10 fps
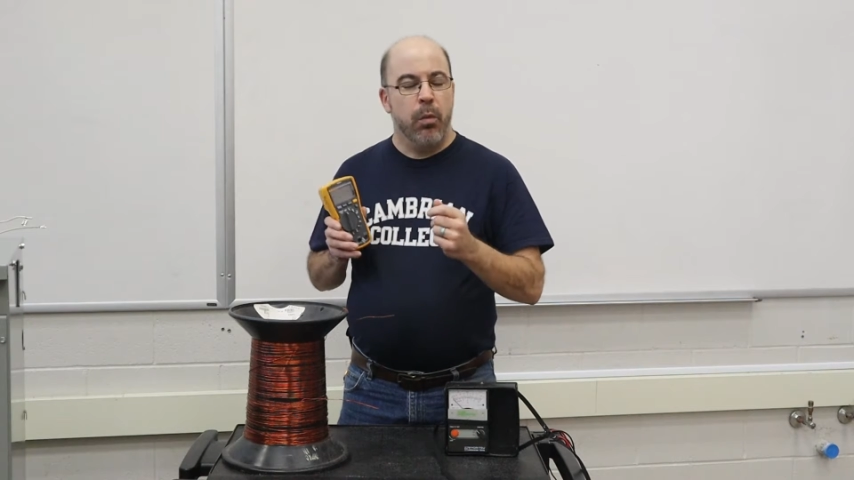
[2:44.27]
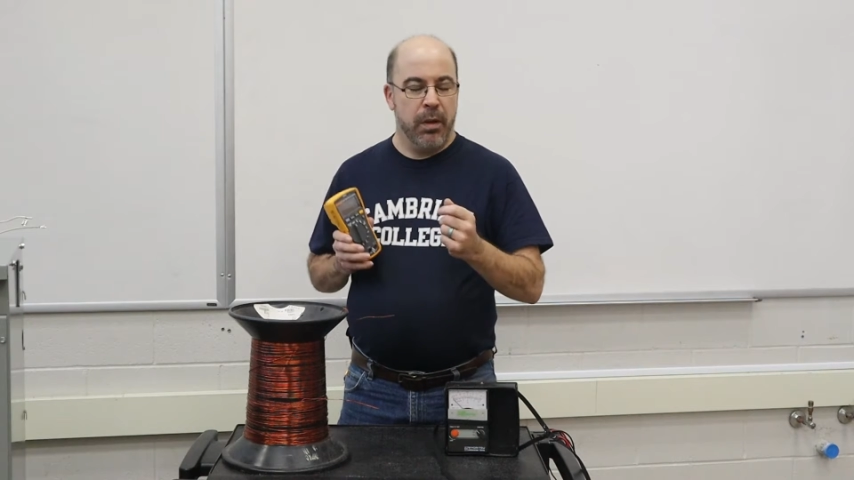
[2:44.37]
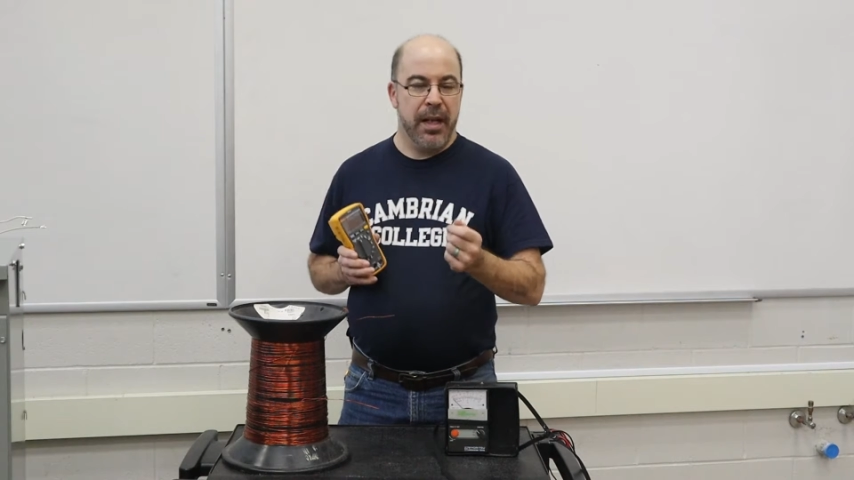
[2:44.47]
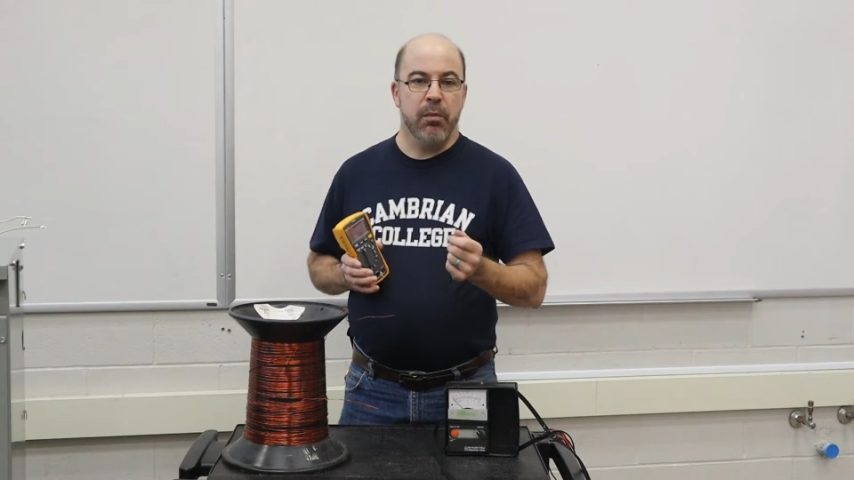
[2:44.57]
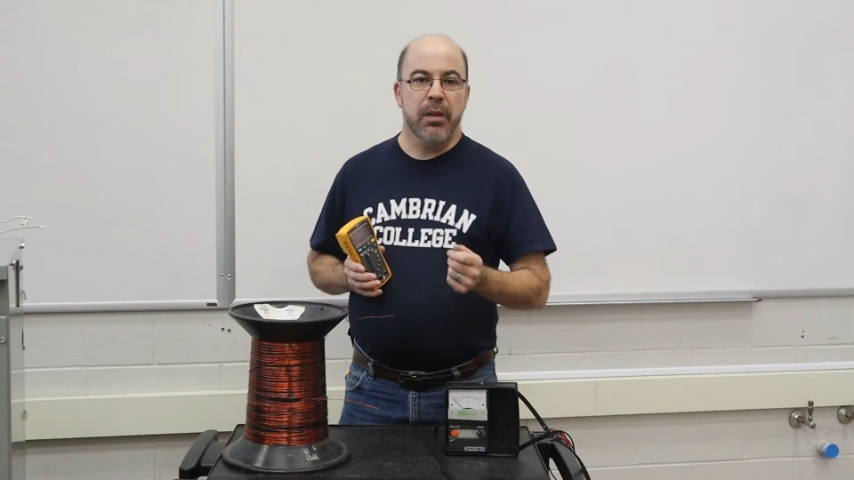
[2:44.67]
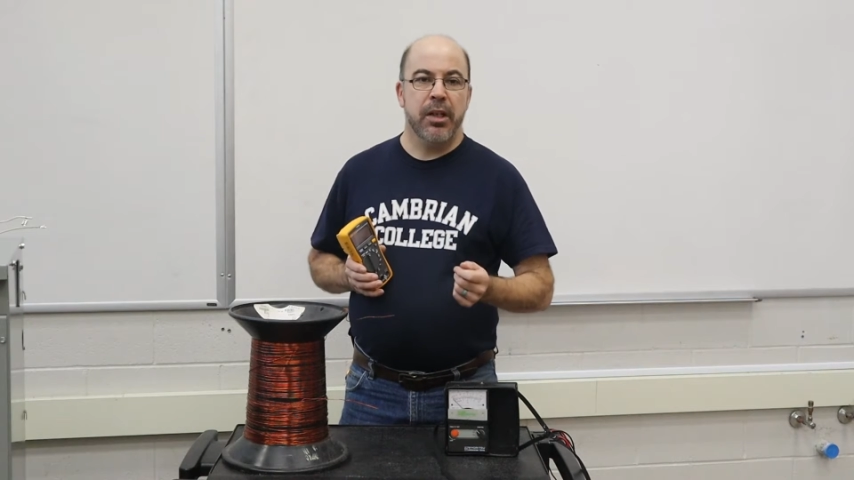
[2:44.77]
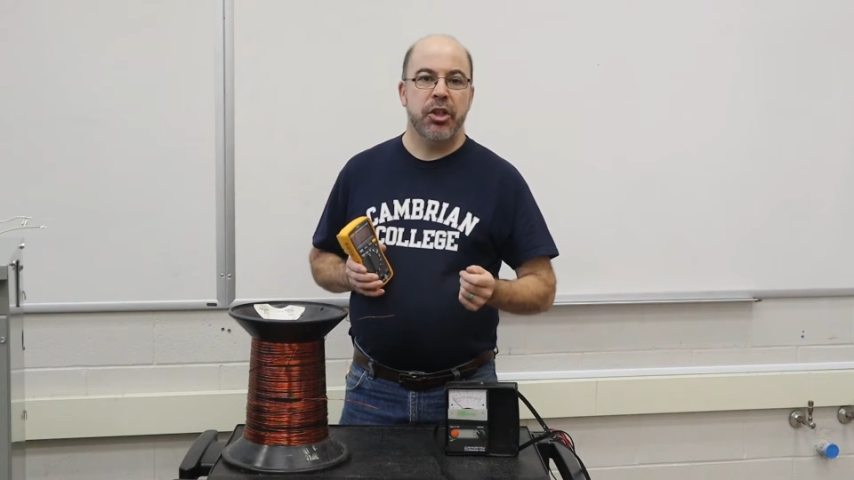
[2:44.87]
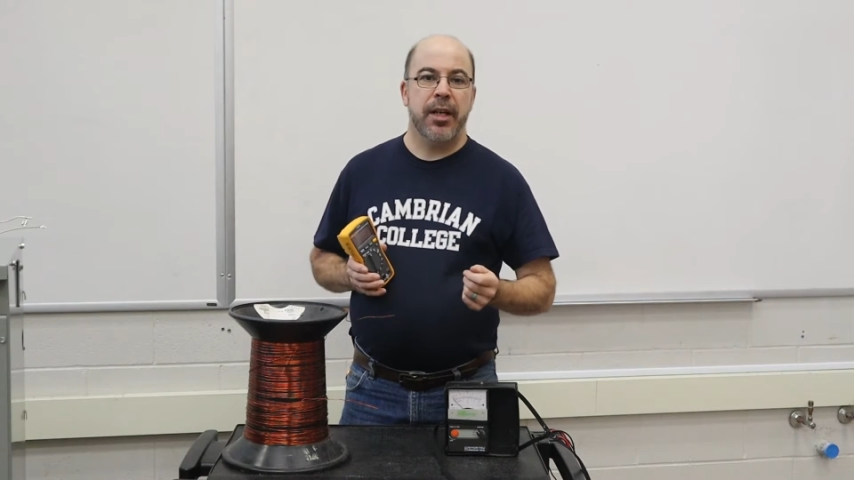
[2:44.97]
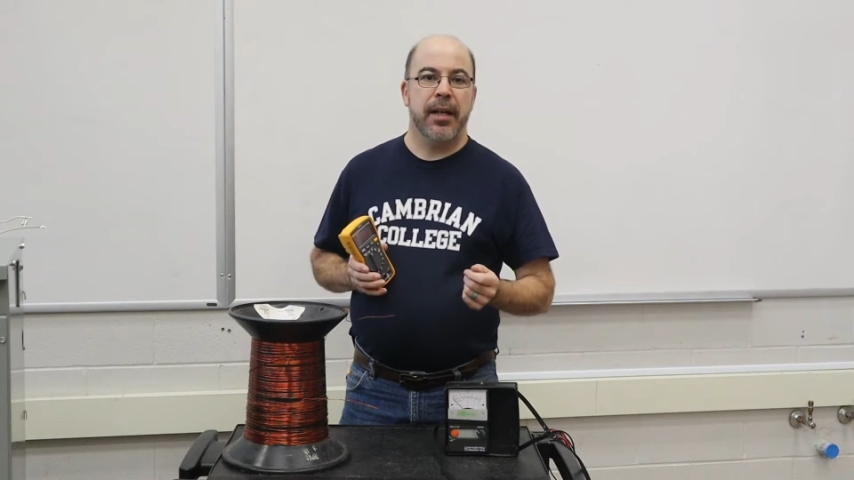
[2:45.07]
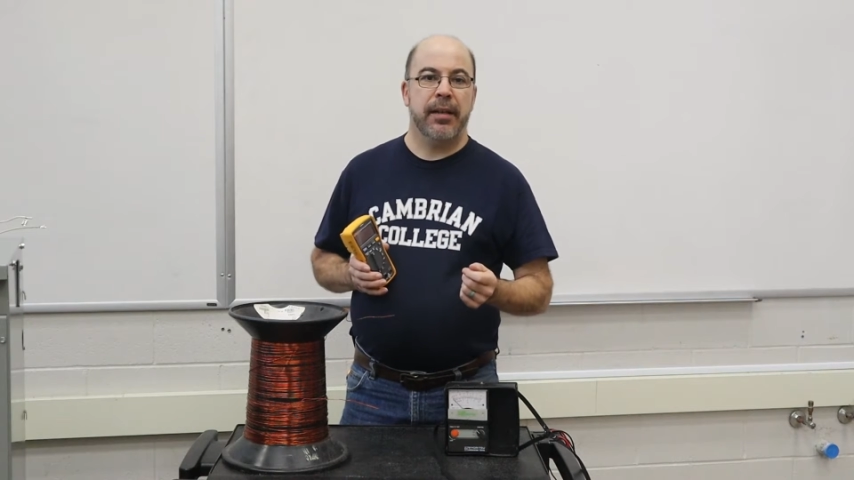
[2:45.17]
What I want to
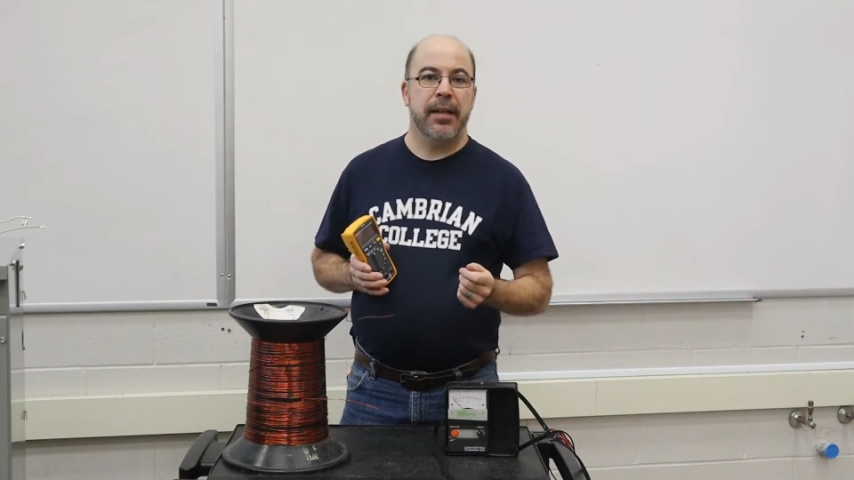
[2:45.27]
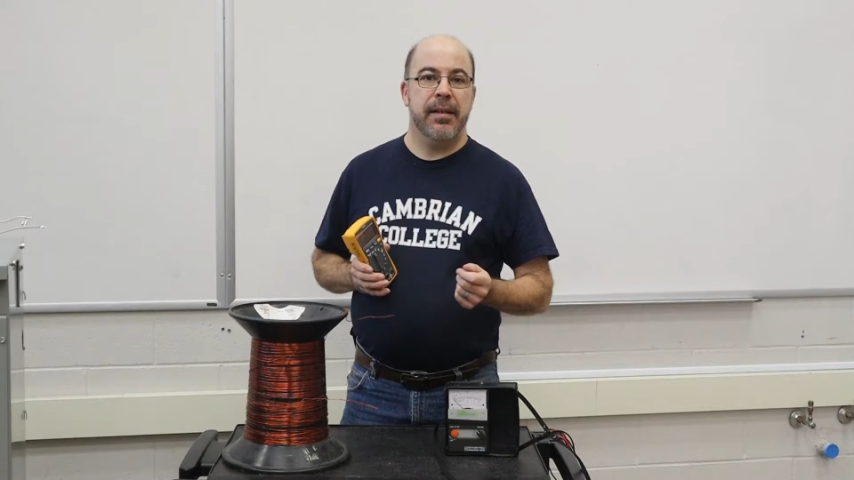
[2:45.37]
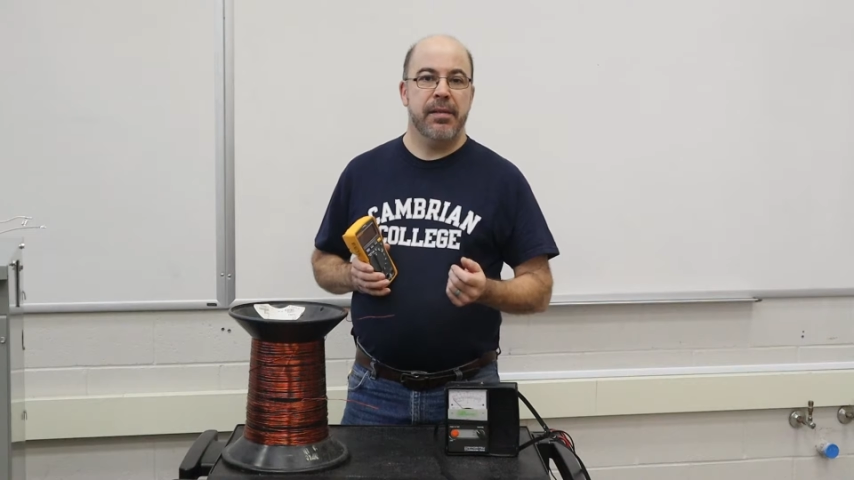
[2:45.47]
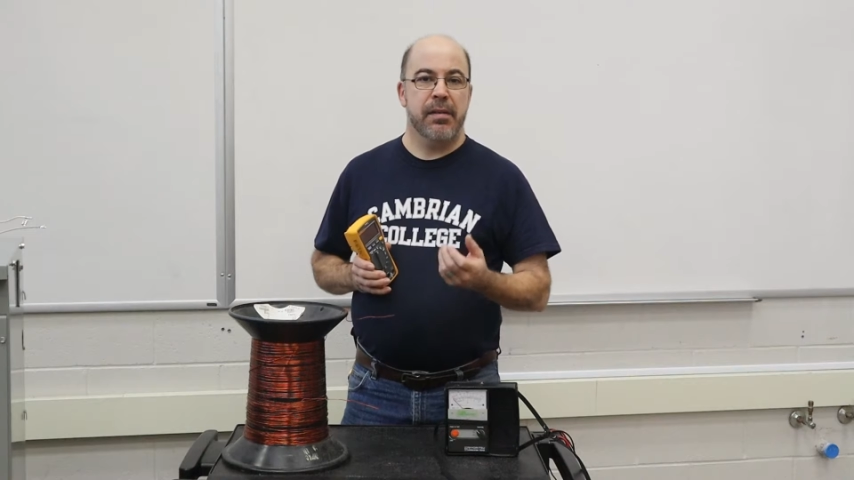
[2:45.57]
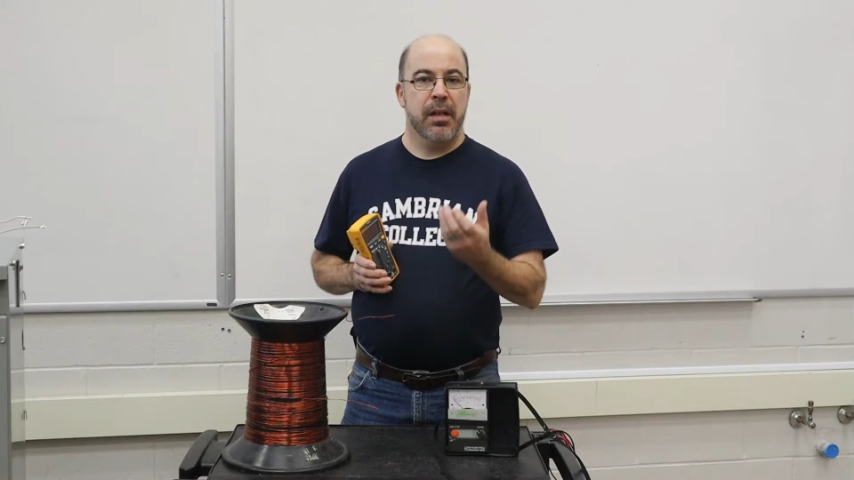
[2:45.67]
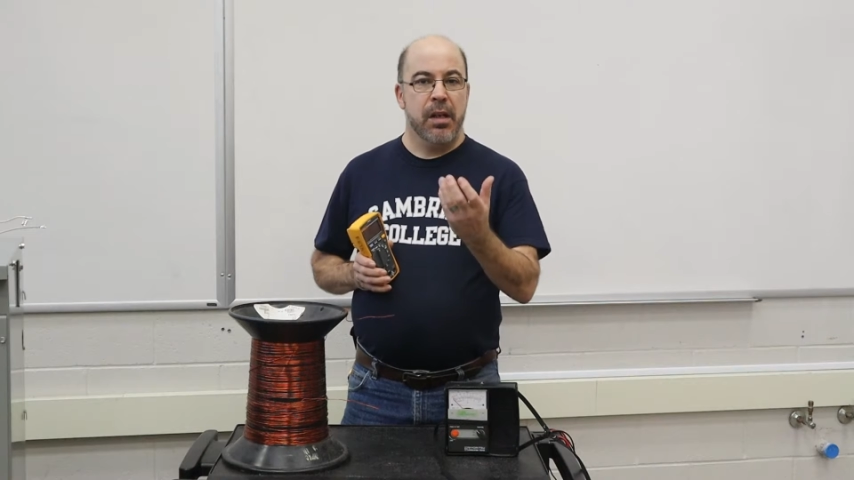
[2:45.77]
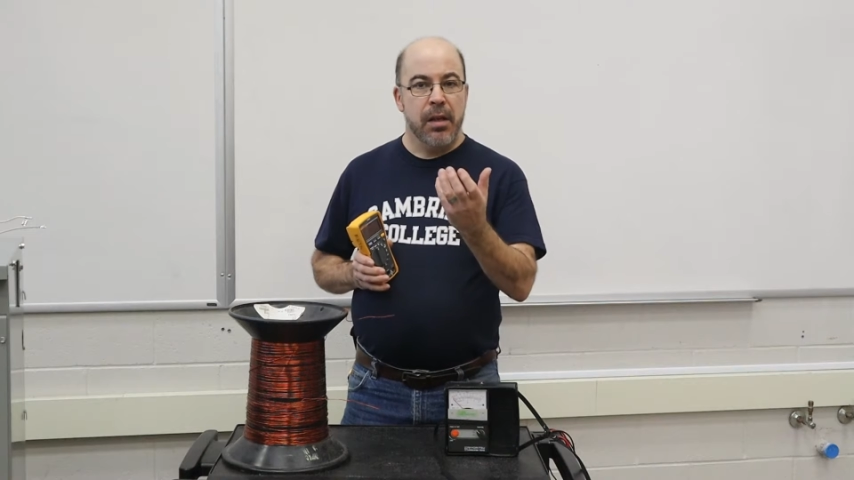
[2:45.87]
check is